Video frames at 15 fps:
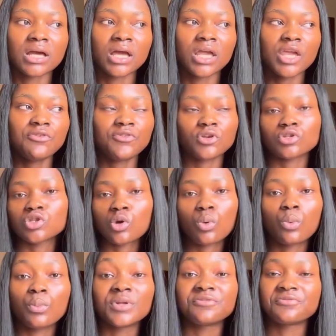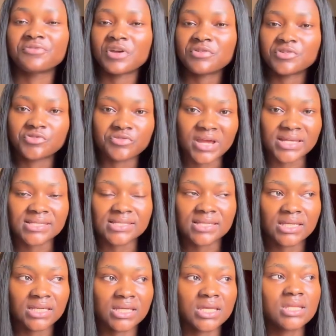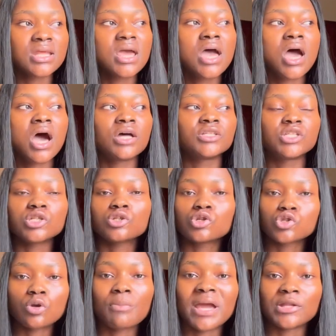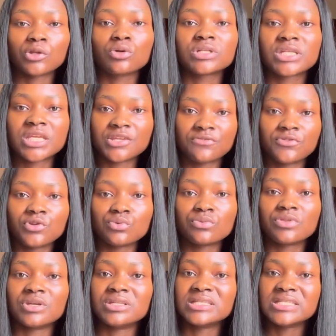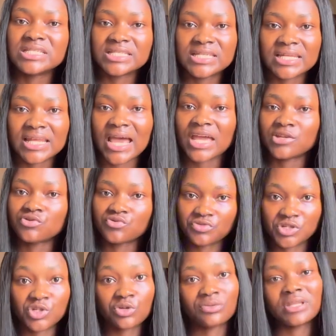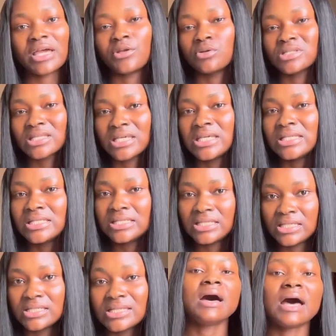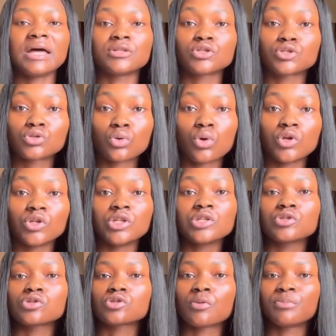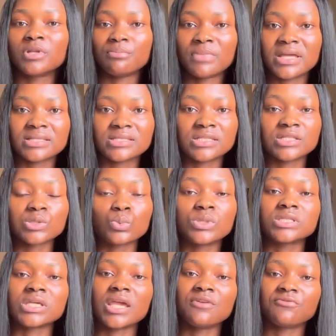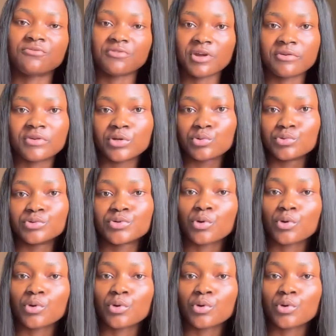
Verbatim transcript: if you're someone with very dry skin, this lotion might not give you the needed hydration that your skin needs and so you need to supplement it with a very good